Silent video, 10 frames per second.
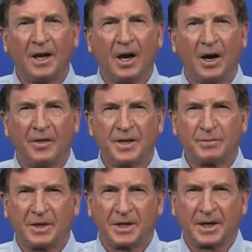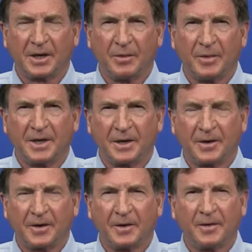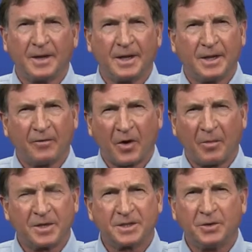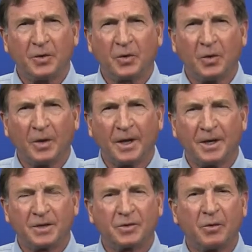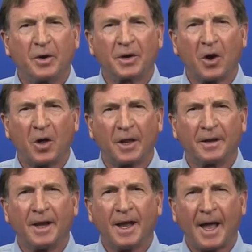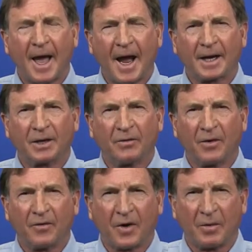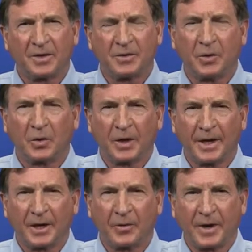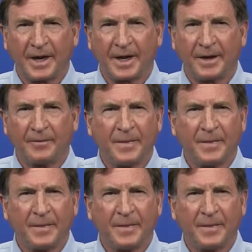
of this particular material. And the pharmaceutical industry would call it active pharmaceutical ingredient.